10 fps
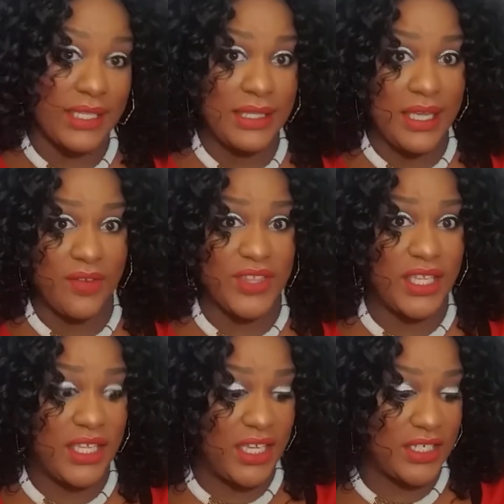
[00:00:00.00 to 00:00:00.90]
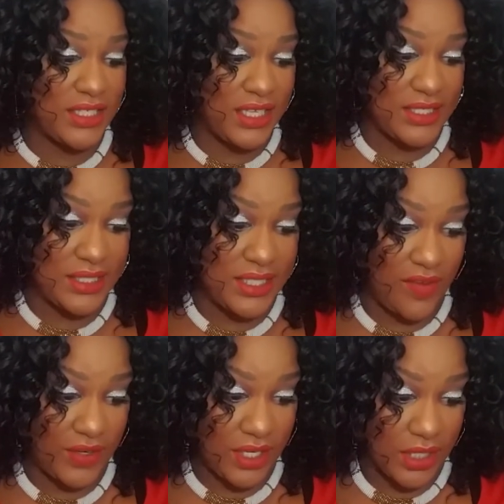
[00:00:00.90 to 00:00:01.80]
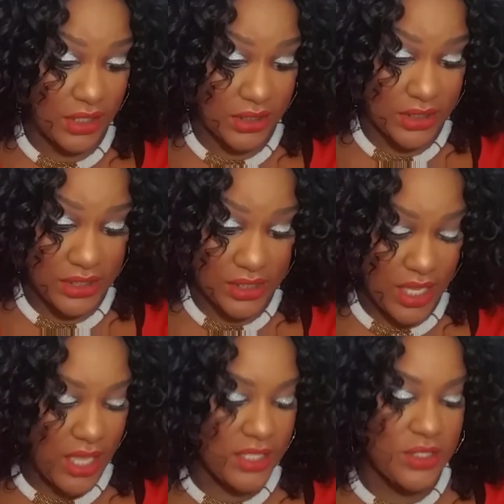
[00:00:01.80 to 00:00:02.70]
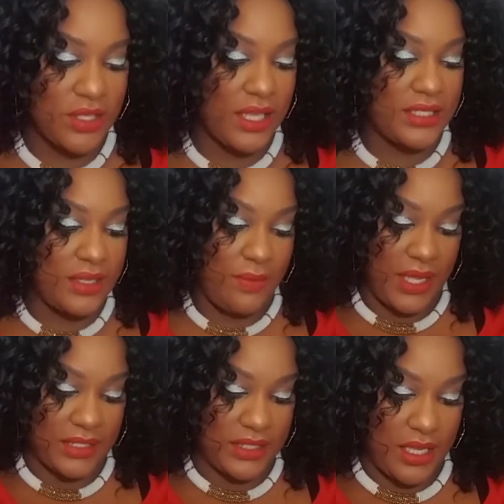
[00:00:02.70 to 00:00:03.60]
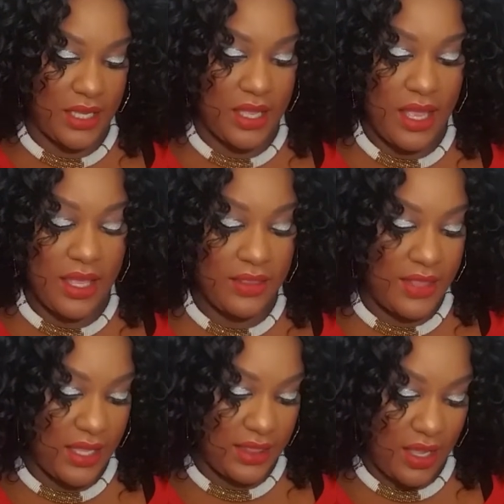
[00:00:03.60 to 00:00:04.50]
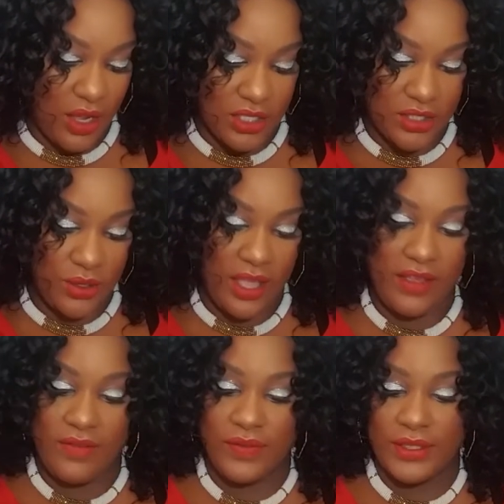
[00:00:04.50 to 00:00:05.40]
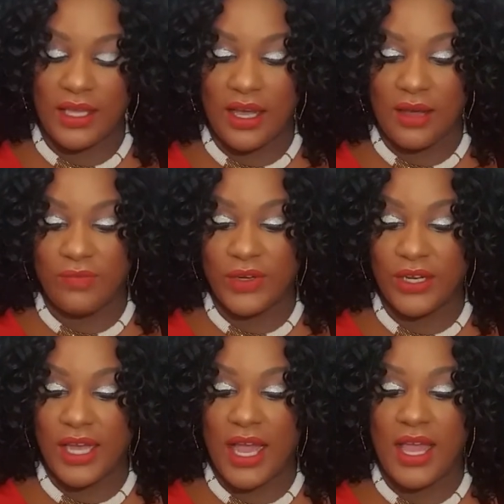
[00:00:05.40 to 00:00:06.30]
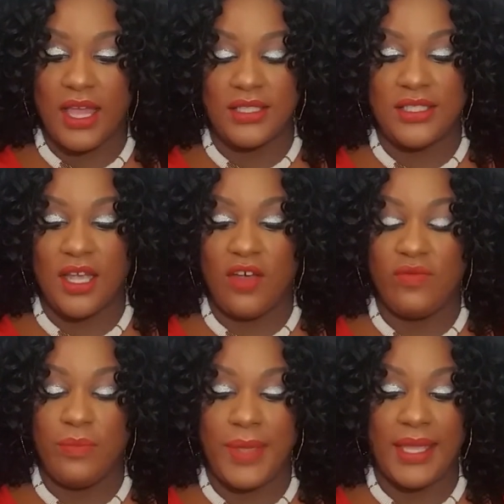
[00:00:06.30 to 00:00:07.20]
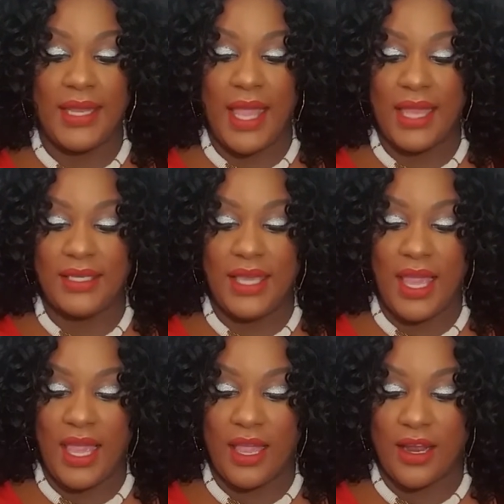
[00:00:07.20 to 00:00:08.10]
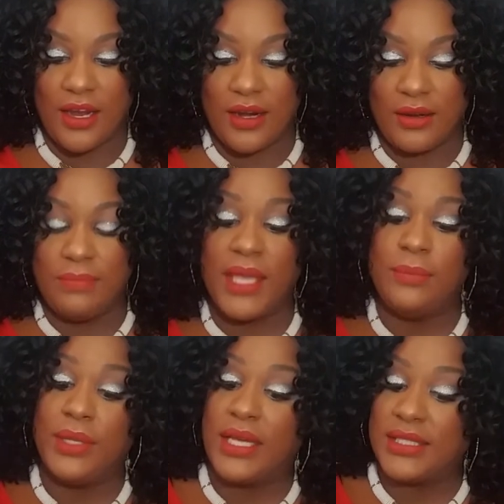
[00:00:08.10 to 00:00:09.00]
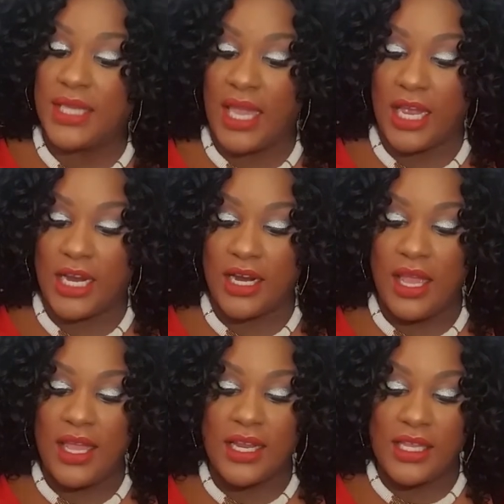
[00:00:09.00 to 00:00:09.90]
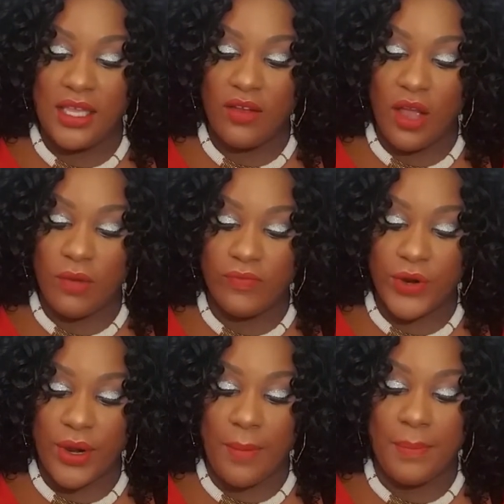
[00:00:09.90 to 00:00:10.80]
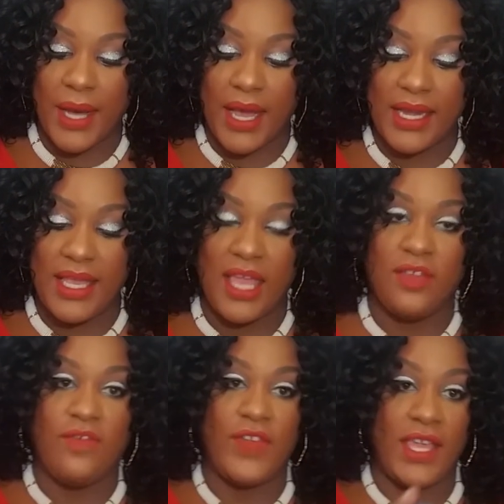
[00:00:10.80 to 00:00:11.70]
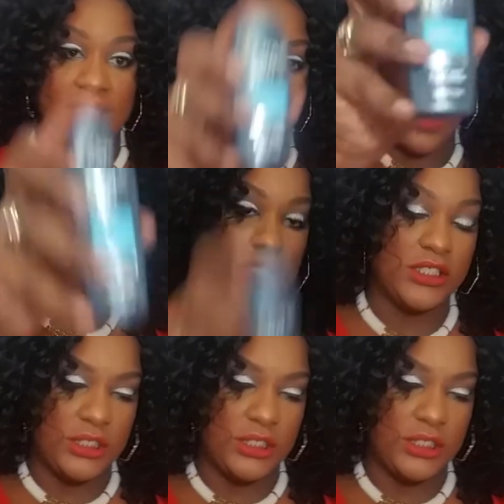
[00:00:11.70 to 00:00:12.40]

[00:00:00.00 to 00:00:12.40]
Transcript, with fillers: I think everything in here is less than seven dollars. So that's amazing. Then they also gave um, for your guy Dove Men and Care, Men Plus Care, Clean Comfort Body and Face Wash.